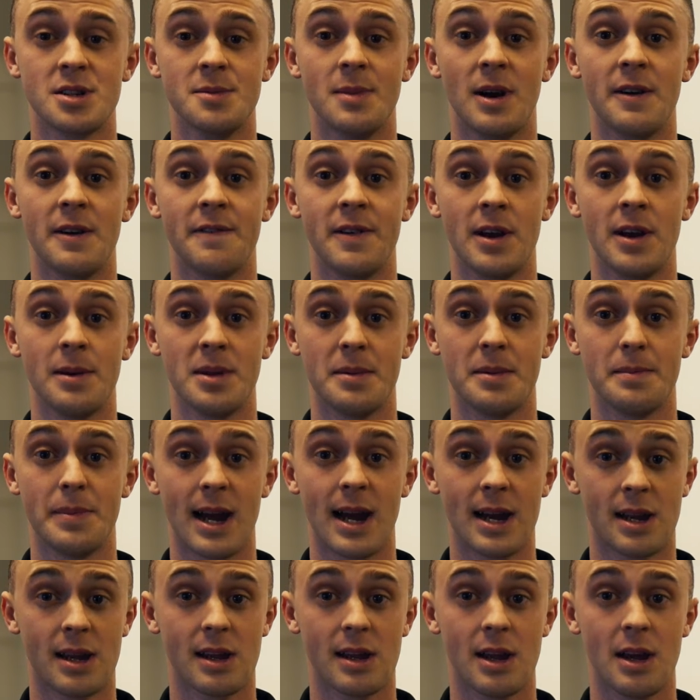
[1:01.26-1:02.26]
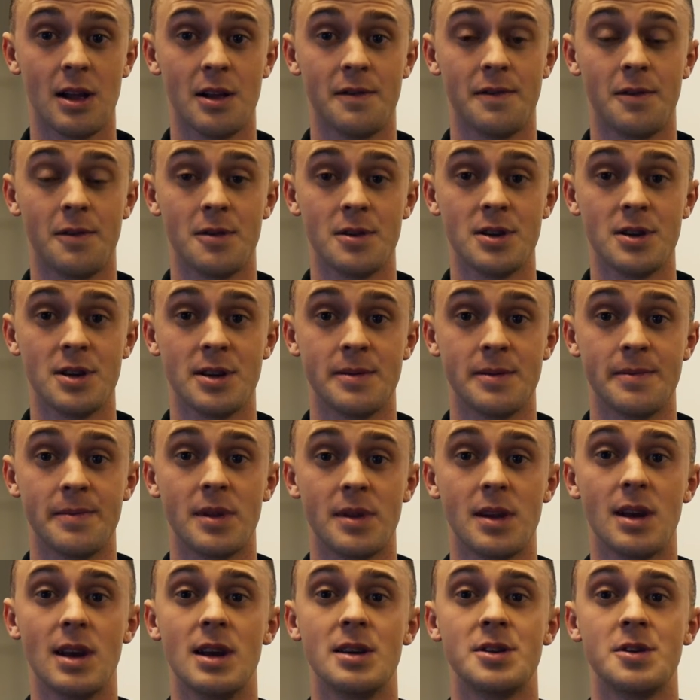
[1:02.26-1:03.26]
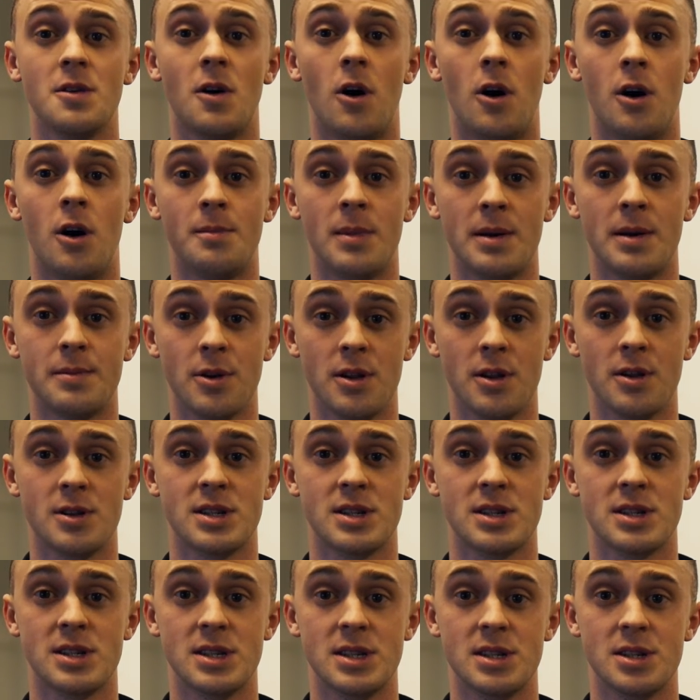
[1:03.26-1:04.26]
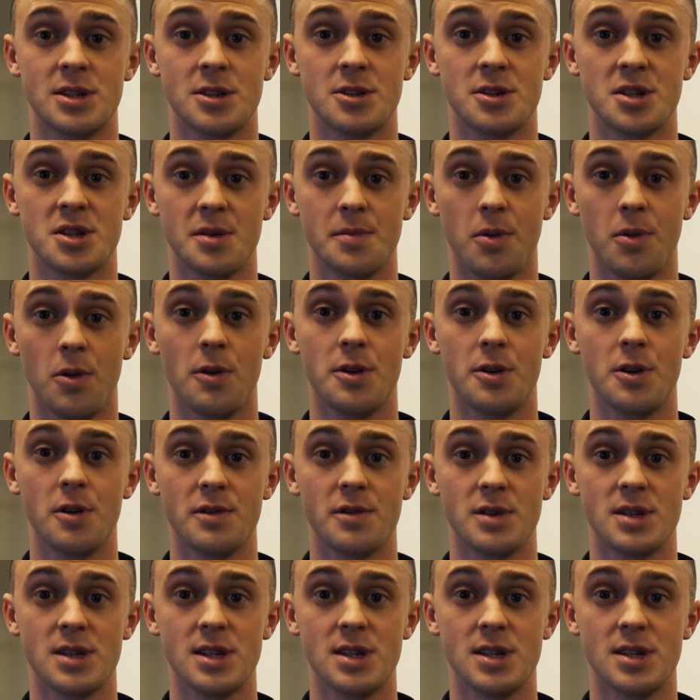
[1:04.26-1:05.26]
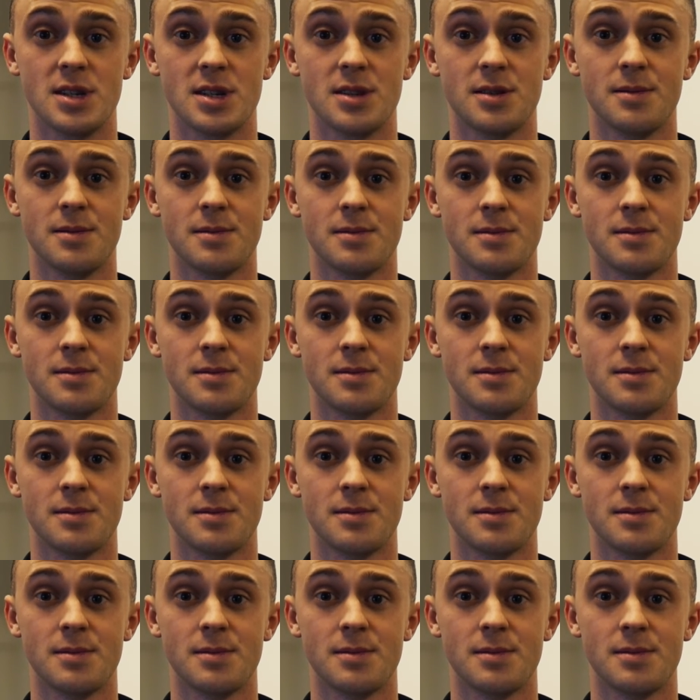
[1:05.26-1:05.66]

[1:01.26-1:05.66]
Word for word: to my family back in California and to all my brothers and sisters deployed overseas.